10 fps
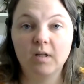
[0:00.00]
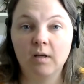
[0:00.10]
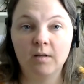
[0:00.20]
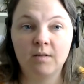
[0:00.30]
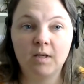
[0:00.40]

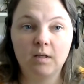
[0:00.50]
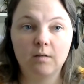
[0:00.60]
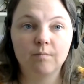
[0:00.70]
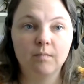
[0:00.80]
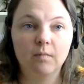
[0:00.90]
I think,
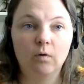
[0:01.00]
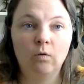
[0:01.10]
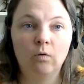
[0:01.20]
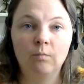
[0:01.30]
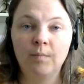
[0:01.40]

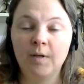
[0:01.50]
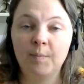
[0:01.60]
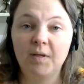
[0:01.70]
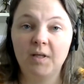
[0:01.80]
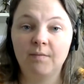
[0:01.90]
or
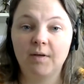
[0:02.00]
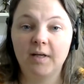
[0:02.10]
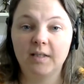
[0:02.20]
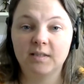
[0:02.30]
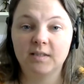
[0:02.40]
maybe even
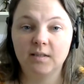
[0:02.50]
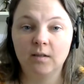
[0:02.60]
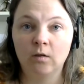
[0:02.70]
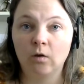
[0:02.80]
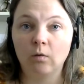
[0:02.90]
as
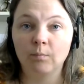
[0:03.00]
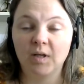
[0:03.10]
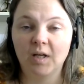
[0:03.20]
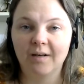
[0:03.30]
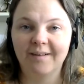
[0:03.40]
a
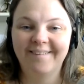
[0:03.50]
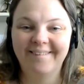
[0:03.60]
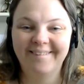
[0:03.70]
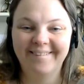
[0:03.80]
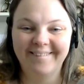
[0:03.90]
non-beginner.
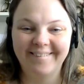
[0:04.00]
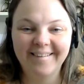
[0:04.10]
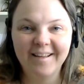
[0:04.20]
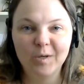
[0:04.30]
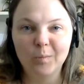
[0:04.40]

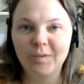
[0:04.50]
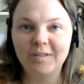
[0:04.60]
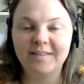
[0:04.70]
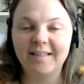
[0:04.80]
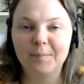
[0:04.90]
We'll
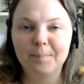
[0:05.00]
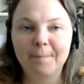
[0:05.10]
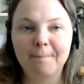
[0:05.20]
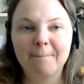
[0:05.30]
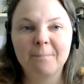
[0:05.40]
see.
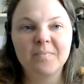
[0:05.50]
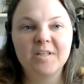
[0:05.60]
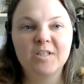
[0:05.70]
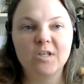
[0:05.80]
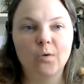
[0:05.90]

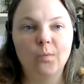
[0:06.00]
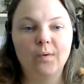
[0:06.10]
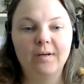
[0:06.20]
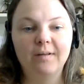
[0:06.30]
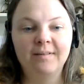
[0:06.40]
So
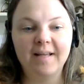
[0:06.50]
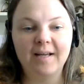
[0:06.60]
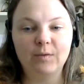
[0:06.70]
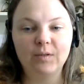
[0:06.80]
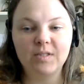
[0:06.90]

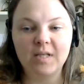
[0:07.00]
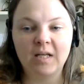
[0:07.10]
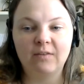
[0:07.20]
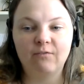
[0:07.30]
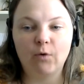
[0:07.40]
that is
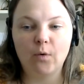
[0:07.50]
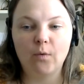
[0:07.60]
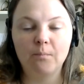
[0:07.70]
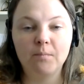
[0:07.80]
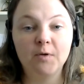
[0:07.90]
it
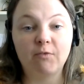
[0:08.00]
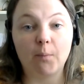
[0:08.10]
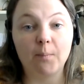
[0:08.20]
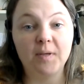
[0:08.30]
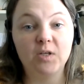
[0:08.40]
from
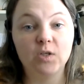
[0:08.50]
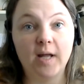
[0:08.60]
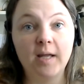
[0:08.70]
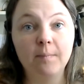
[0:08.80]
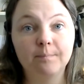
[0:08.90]
me
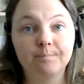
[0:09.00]
today.